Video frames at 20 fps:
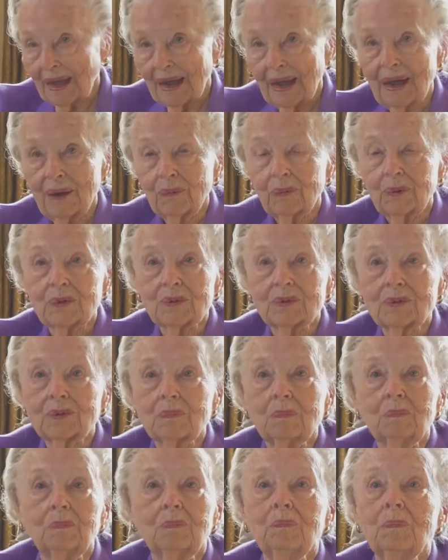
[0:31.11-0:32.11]
I was
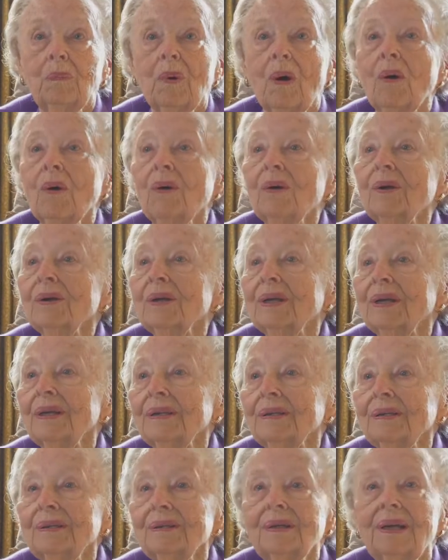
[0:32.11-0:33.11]
born
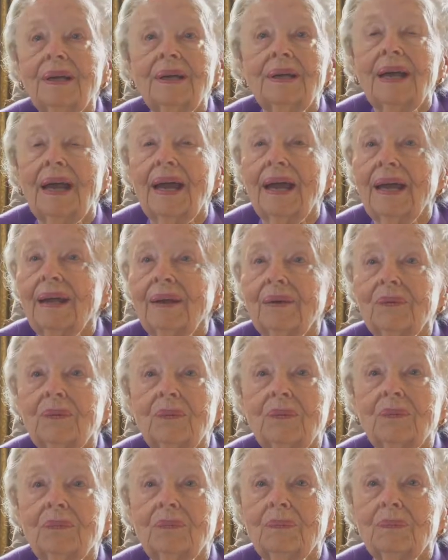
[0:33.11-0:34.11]
and,
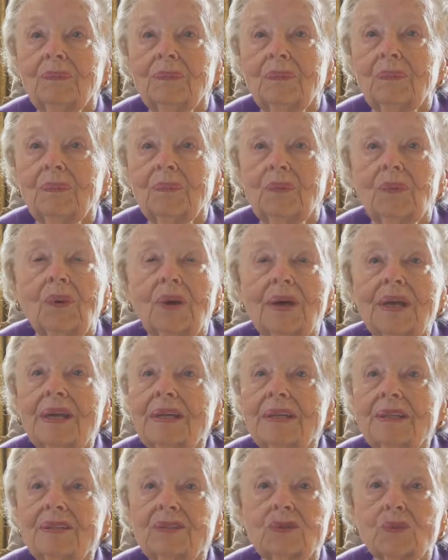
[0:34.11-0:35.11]
and
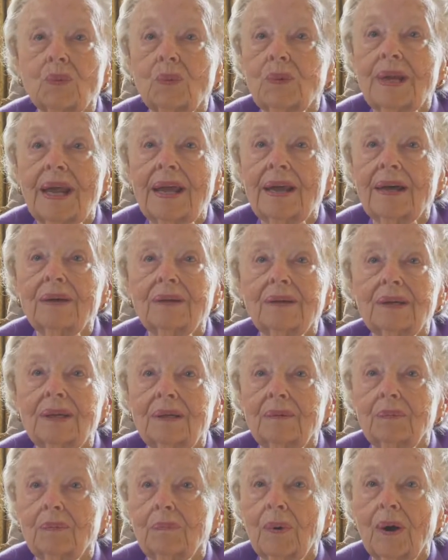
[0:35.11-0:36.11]
raised down
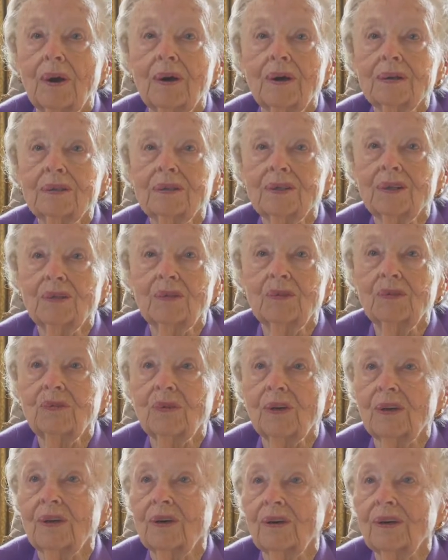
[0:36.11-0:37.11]
in Bartow,
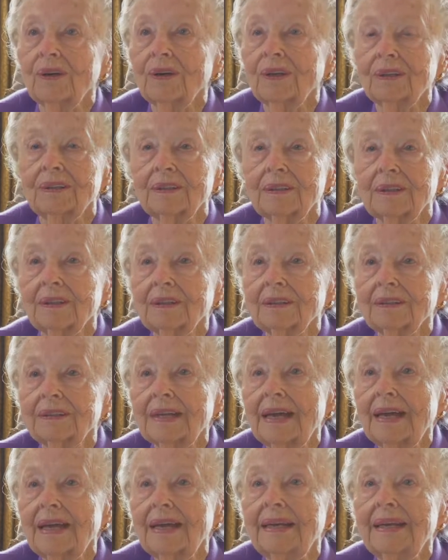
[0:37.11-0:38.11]
Florida, a little
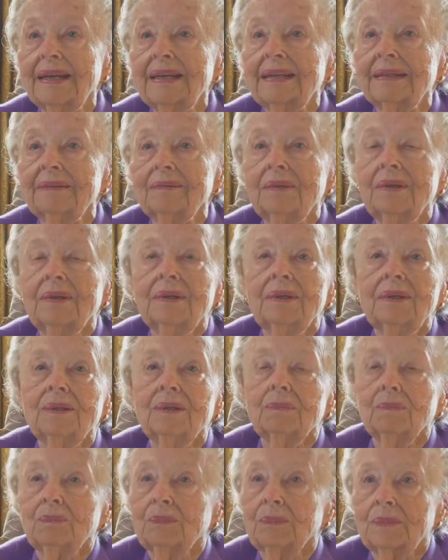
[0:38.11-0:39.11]
tiny,
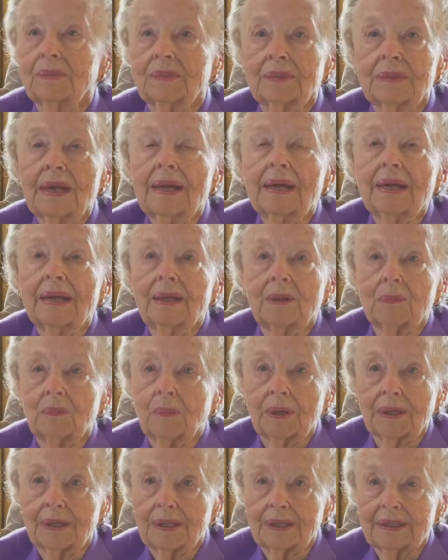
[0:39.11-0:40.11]
tiny
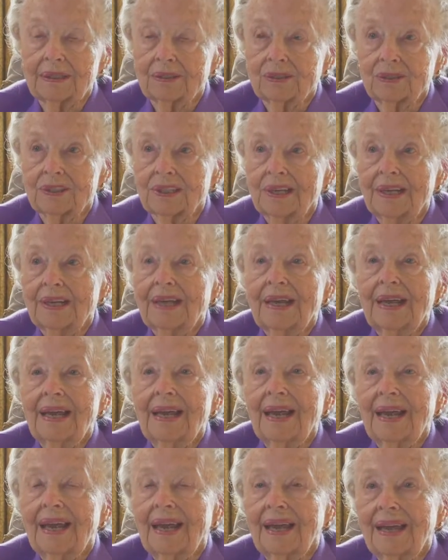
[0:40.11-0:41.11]
place,
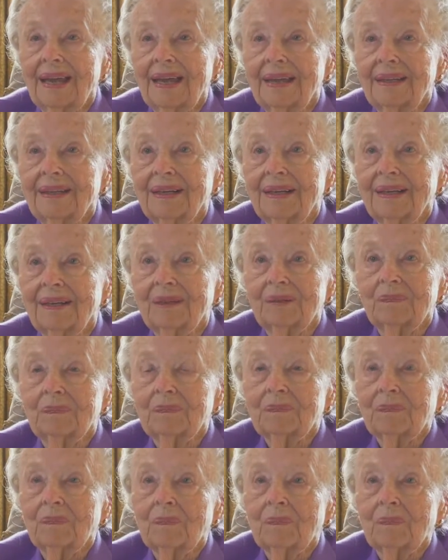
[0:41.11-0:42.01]
and um,